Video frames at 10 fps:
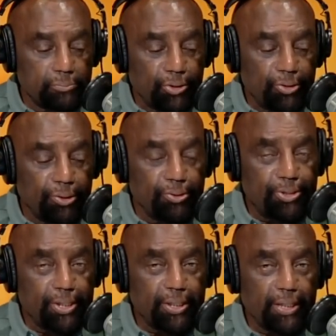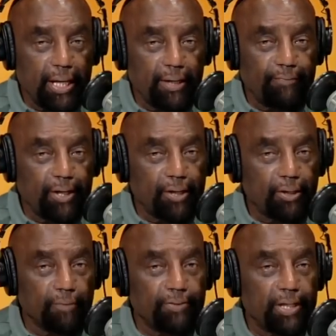Do you think that if they
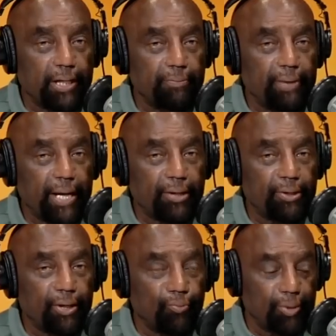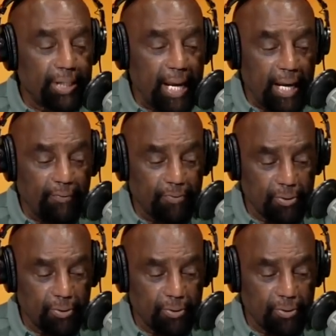could have done better, they would have?